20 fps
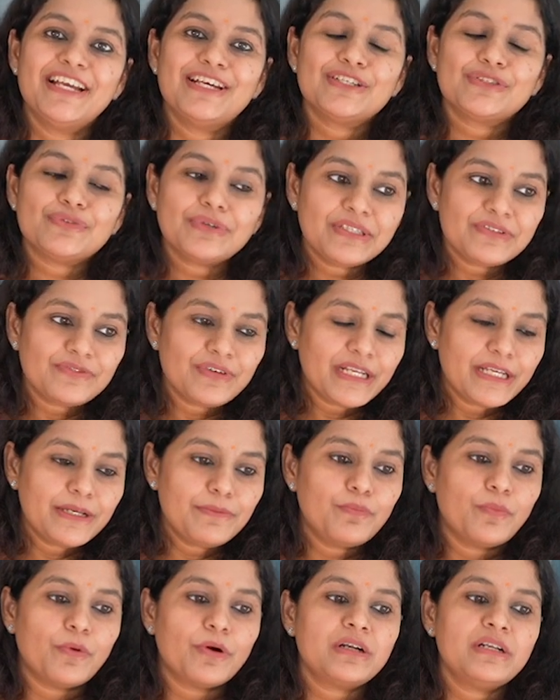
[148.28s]
So it's very
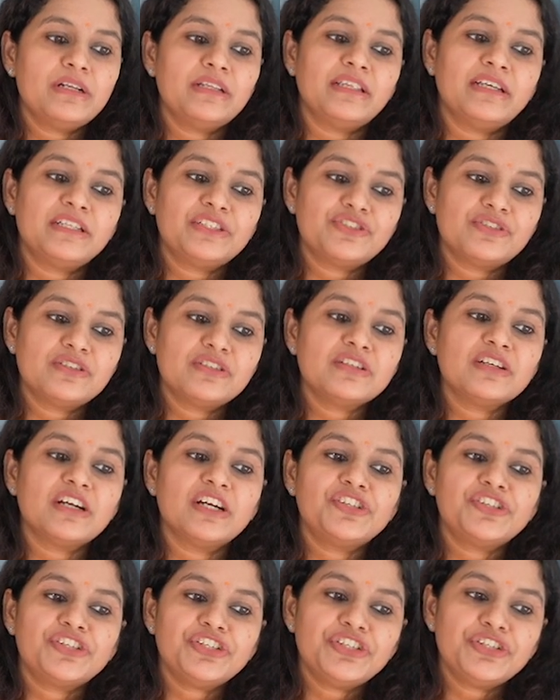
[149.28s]
important that children
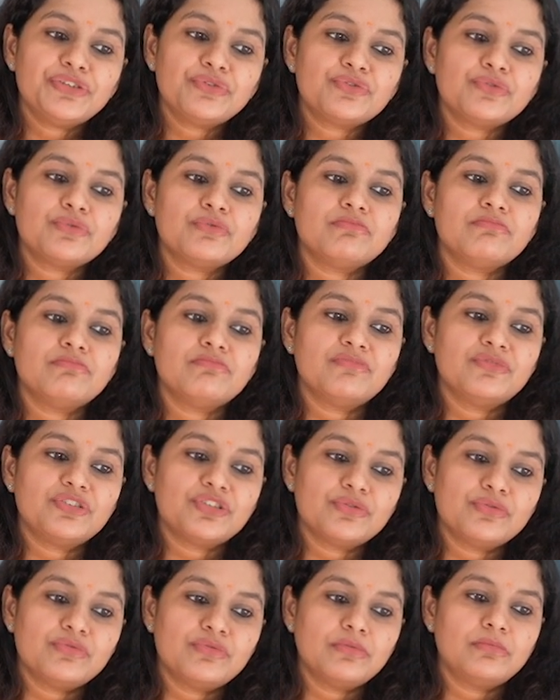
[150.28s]
continue
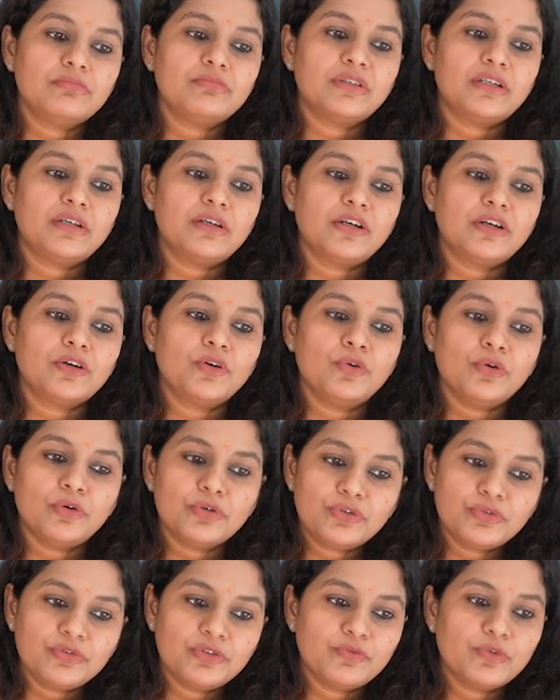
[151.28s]
to go
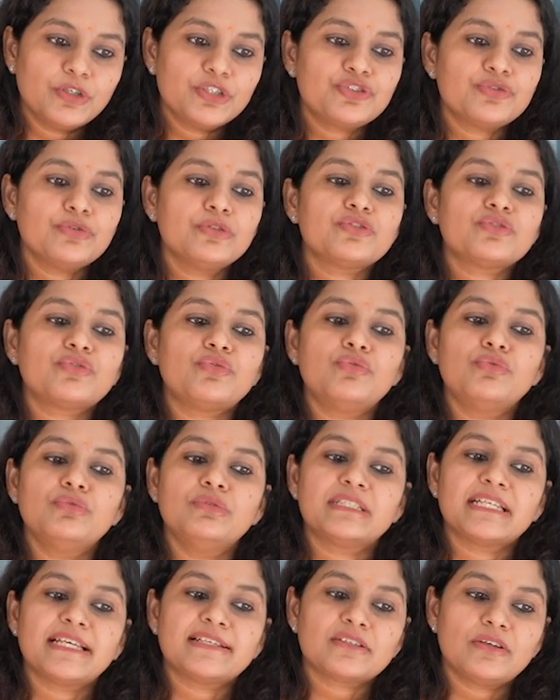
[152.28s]
to the virtual
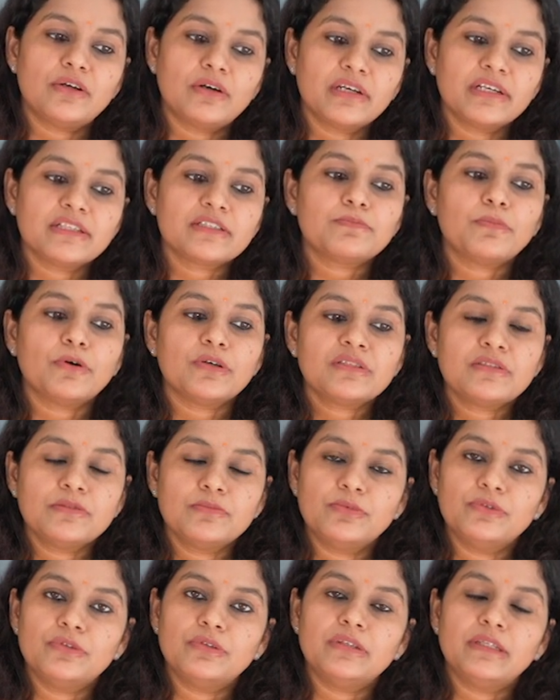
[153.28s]
schools as long as
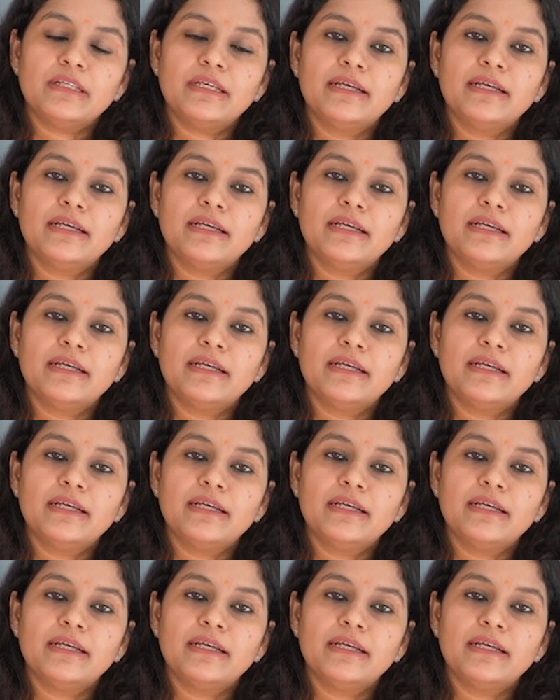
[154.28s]
possible.